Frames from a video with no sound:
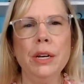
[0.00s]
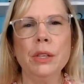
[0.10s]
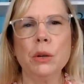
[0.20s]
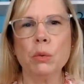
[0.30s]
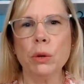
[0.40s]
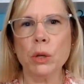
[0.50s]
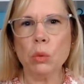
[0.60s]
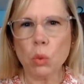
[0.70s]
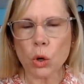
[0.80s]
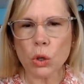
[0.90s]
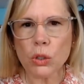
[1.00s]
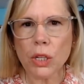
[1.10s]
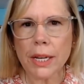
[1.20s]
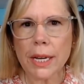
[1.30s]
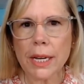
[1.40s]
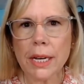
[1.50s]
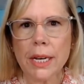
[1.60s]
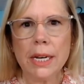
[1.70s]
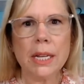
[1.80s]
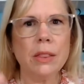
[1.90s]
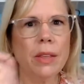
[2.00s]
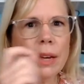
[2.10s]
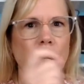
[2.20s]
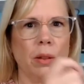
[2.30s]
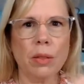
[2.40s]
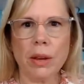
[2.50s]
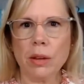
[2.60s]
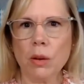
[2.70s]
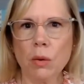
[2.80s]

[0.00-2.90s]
They are really worldly. They they